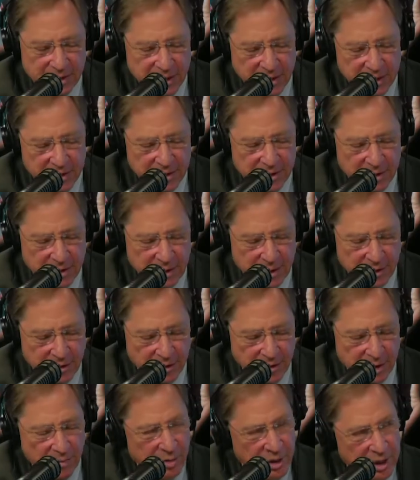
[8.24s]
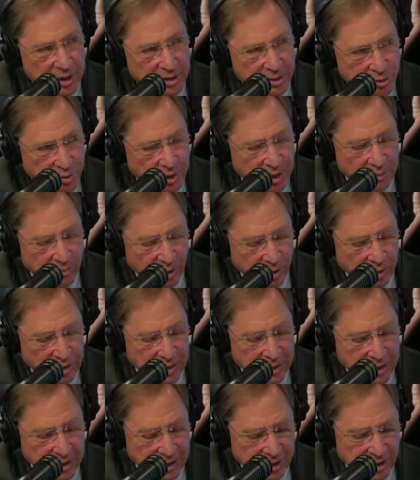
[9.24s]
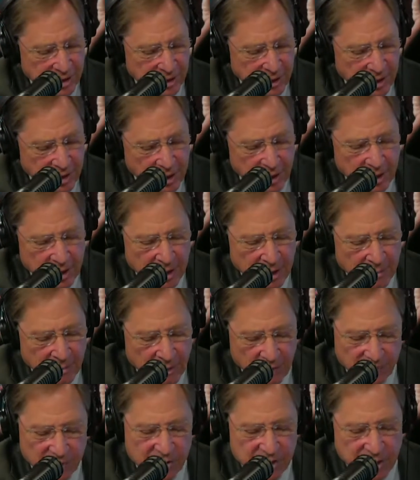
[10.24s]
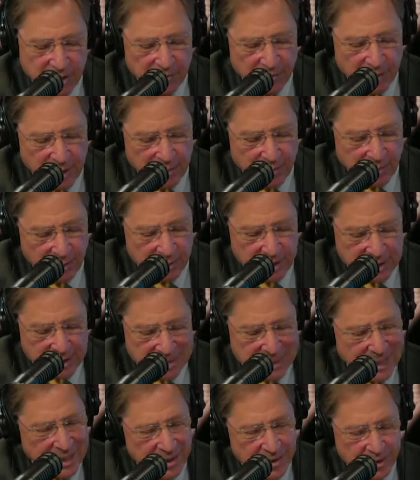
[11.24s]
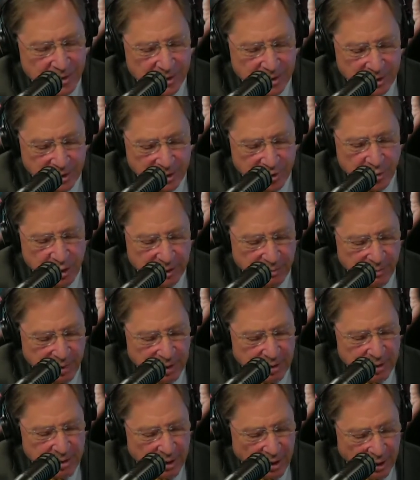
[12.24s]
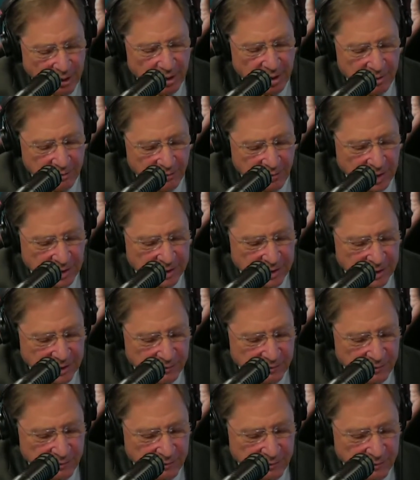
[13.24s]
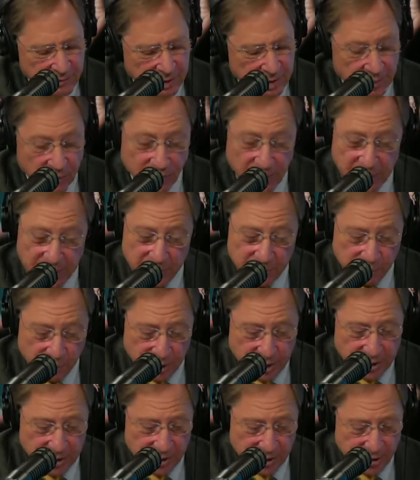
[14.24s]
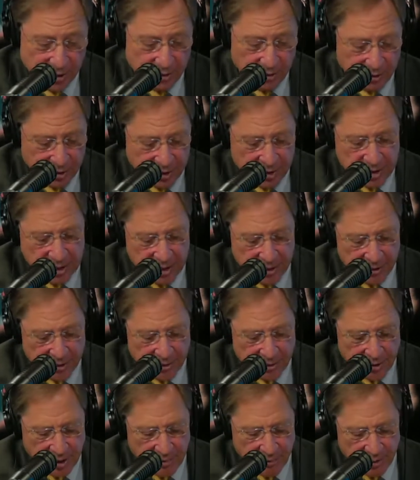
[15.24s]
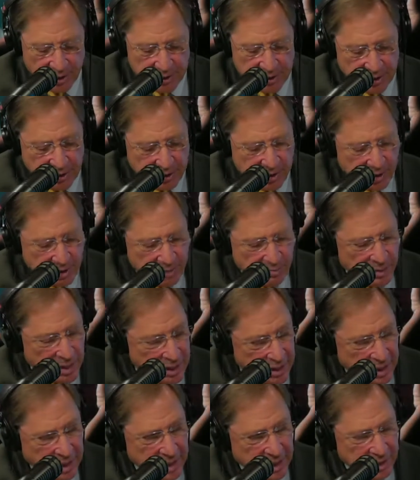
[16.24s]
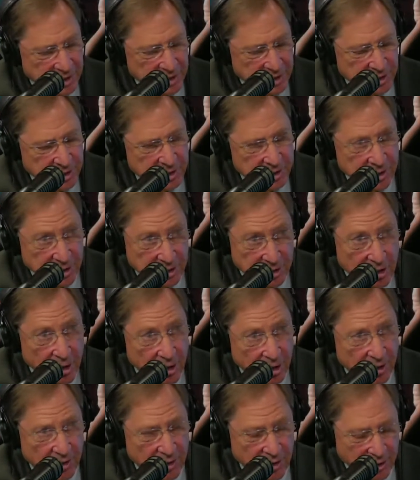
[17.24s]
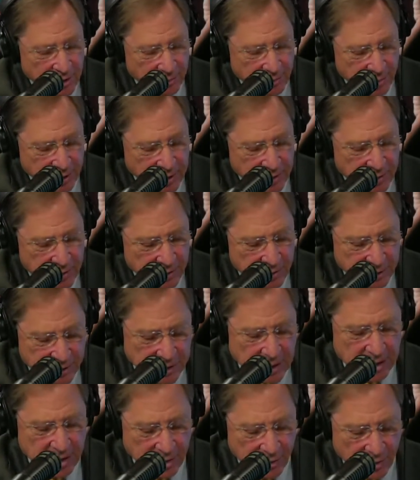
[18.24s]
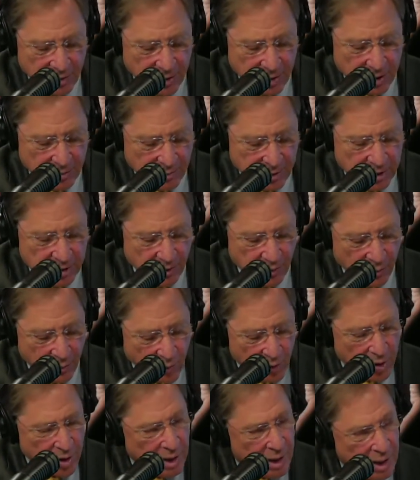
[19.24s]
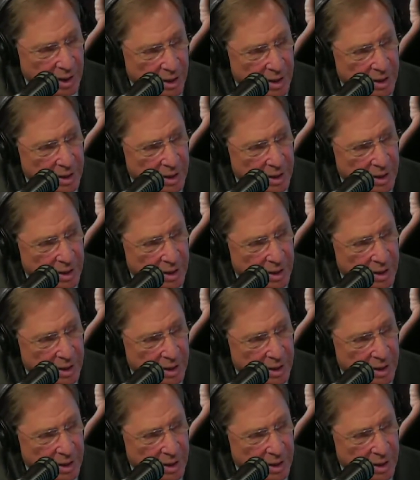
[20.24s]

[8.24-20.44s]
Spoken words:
considered to be a treatable condition, but for some people, standard treatments aren't effective. And when traditional or standard treatments such as medications and talk therapy or psychotherapy don't work,